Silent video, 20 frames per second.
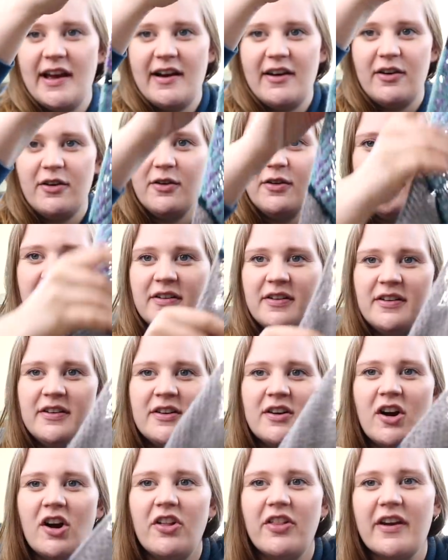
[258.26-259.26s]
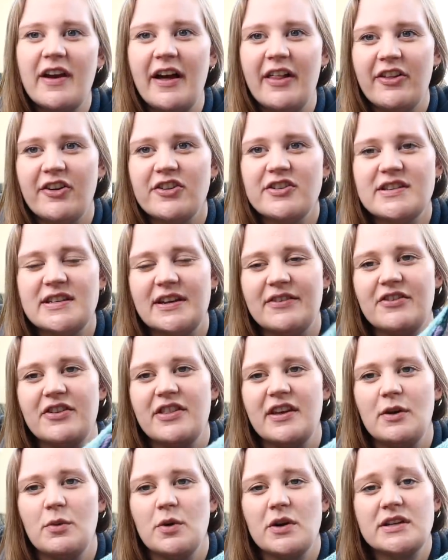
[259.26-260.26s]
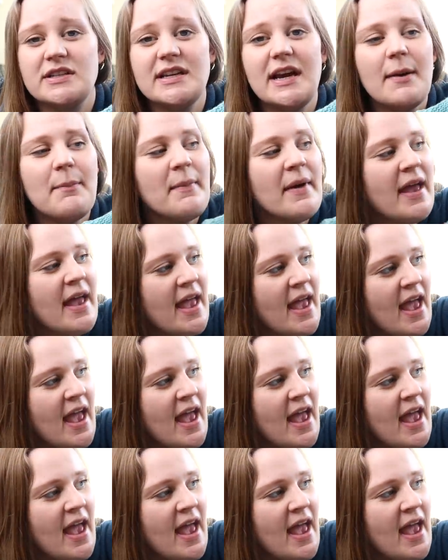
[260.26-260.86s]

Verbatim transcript: how all the colors and everything worked up.